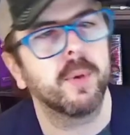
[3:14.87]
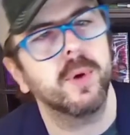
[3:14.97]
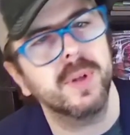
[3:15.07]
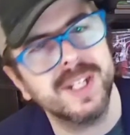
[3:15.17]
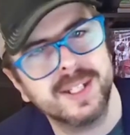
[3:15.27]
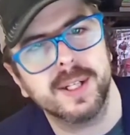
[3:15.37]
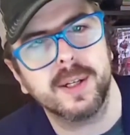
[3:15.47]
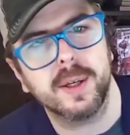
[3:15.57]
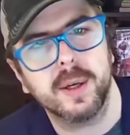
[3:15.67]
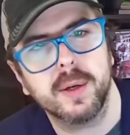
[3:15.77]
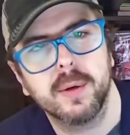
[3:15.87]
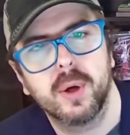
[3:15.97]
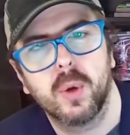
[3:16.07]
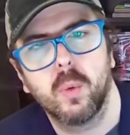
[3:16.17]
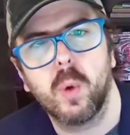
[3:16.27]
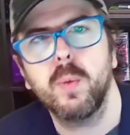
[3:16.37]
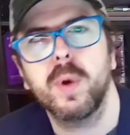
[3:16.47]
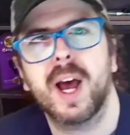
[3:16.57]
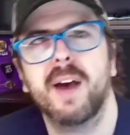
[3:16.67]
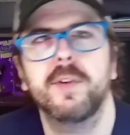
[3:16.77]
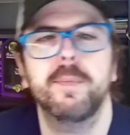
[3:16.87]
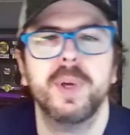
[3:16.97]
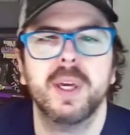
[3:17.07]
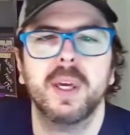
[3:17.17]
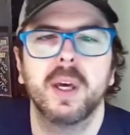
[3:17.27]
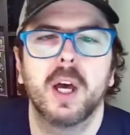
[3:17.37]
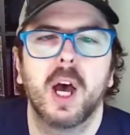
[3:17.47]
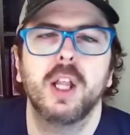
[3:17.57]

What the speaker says: But realistically, one would have to be